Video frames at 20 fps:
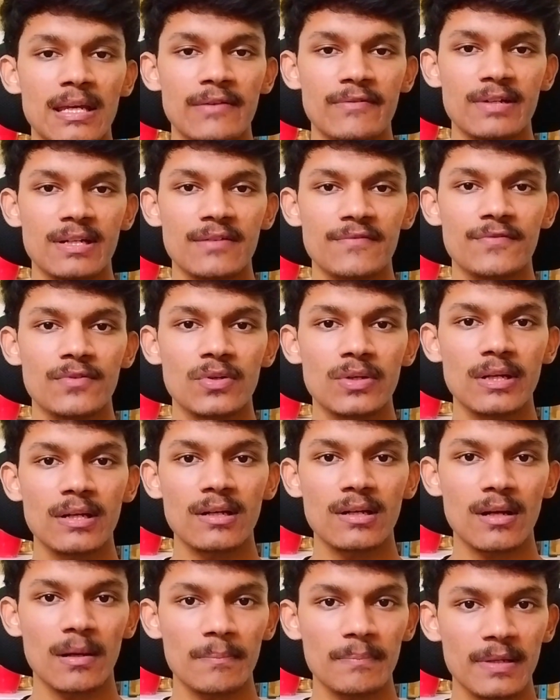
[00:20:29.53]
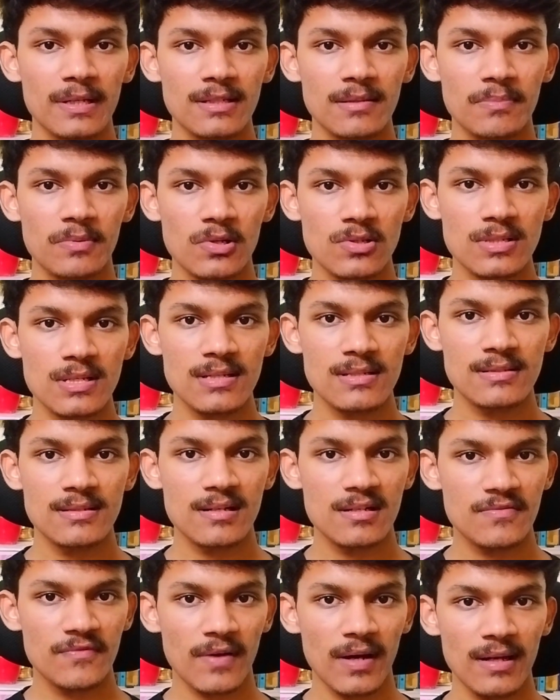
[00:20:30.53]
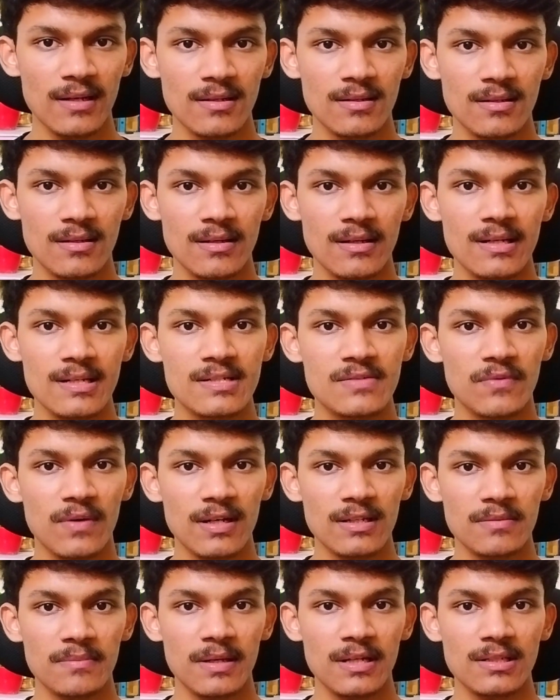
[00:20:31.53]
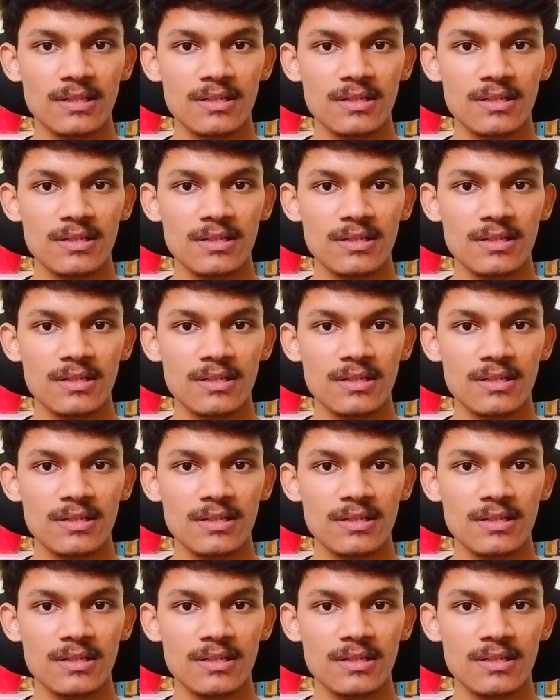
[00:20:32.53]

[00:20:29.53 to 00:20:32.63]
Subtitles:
Even if you didn't complete the projects, that's fine. It's worth